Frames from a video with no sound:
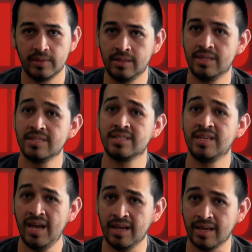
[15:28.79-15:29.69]
And this
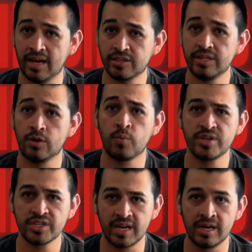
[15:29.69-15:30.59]
gang actually
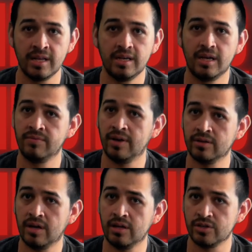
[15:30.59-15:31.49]
originated in
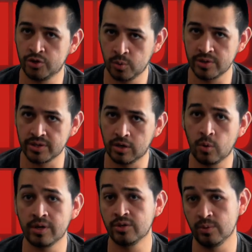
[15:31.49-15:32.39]
Valdosta, Georgia,
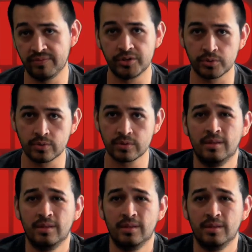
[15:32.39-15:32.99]
according to officials.